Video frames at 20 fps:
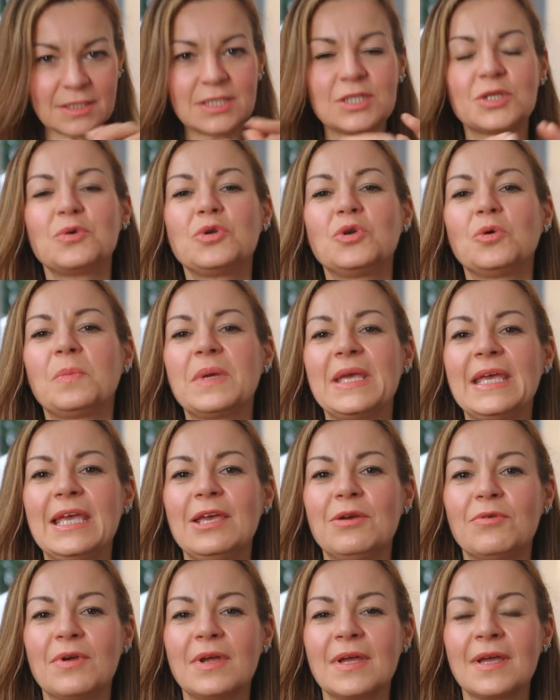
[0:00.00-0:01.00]
so you'll be
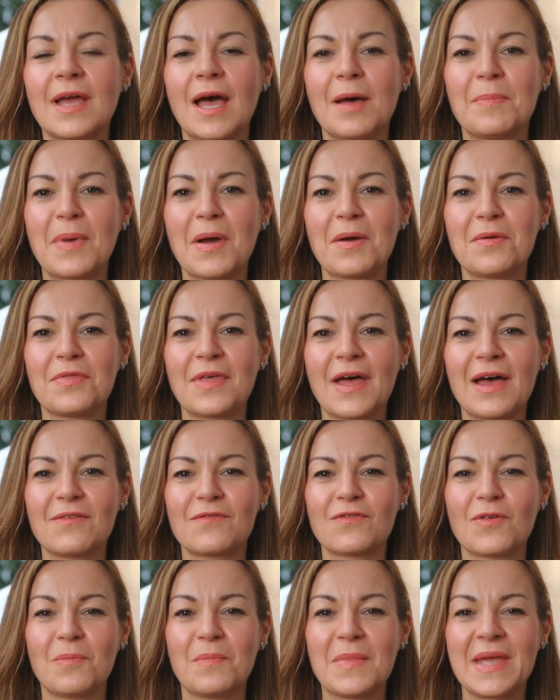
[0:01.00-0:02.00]
hearing about
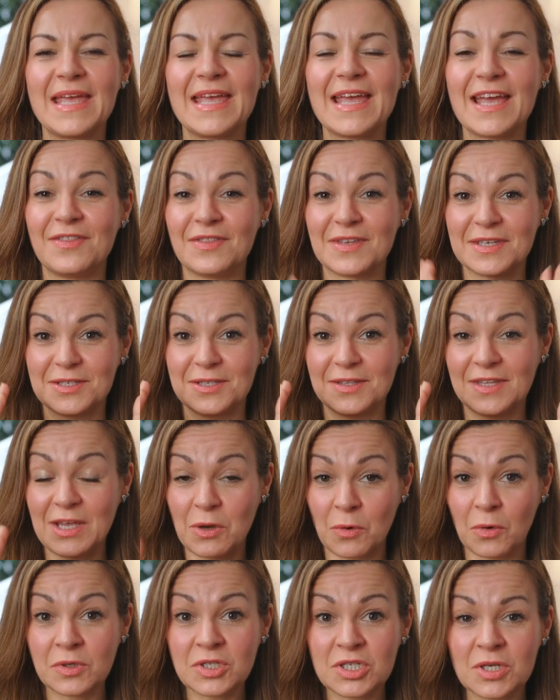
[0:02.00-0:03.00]
that from me in the, the,
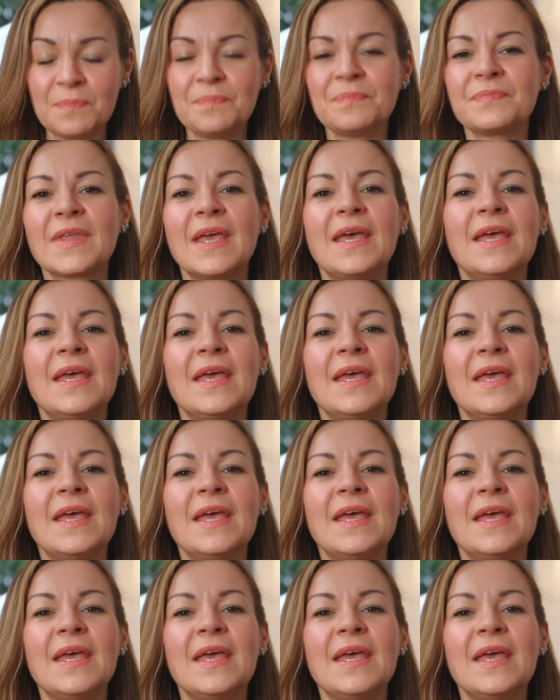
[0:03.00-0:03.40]
autumn.